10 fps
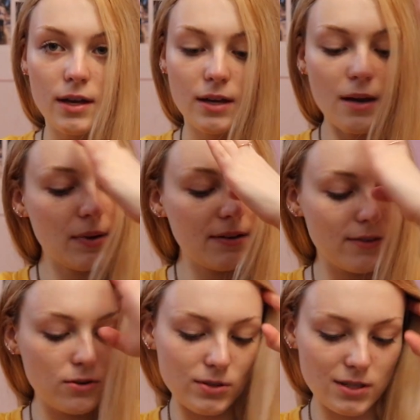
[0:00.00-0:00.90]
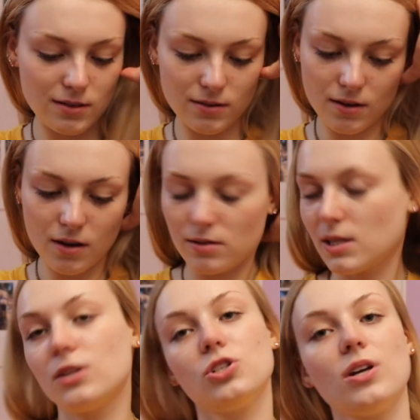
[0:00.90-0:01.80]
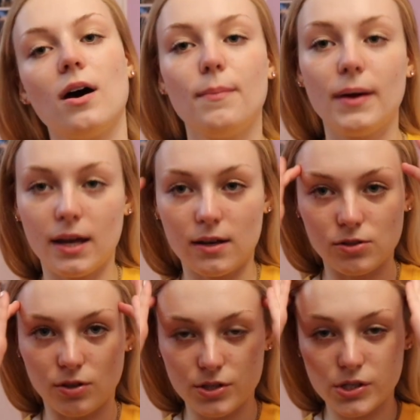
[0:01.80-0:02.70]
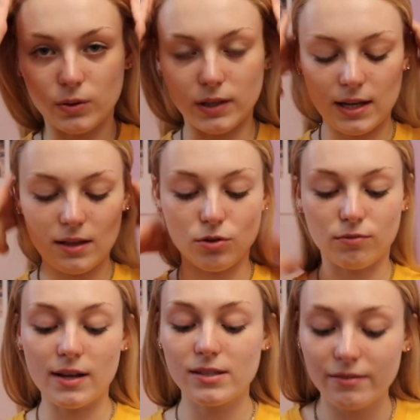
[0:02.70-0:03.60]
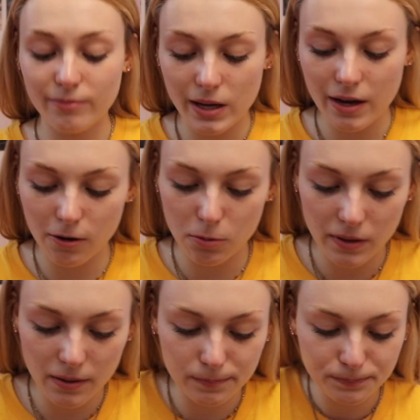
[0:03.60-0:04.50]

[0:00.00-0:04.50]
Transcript: get my roots touched up and also lighten the rest of my hair a bit.